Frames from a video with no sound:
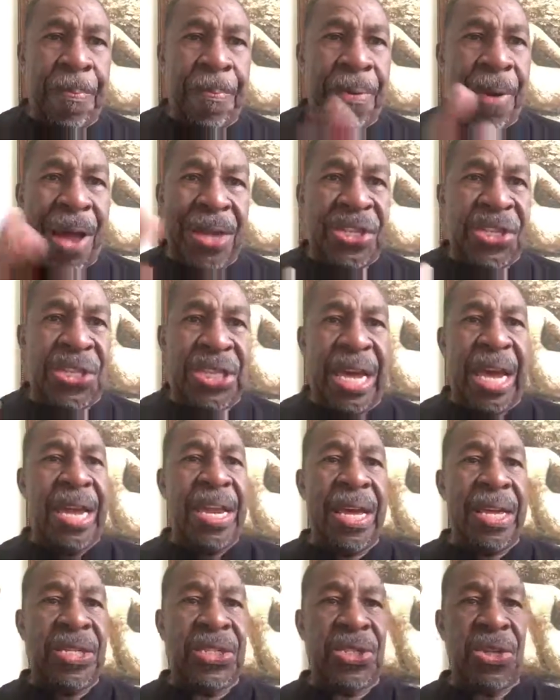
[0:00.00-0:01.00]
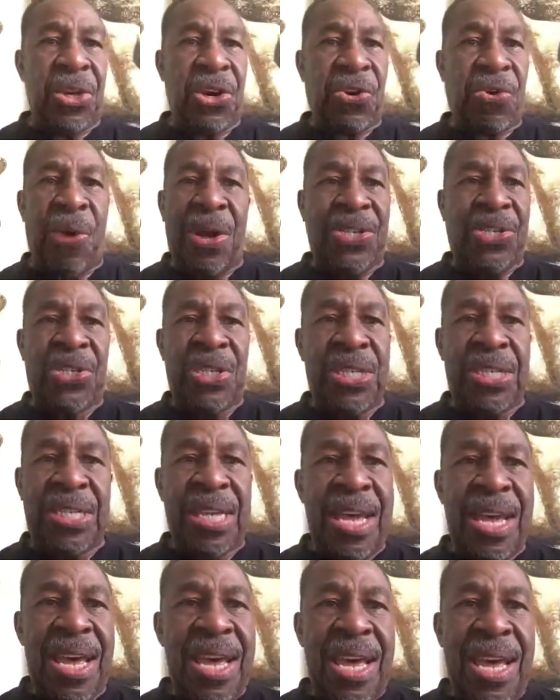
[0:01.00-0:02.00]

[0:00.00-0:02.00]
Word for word: prosthetics or crutches.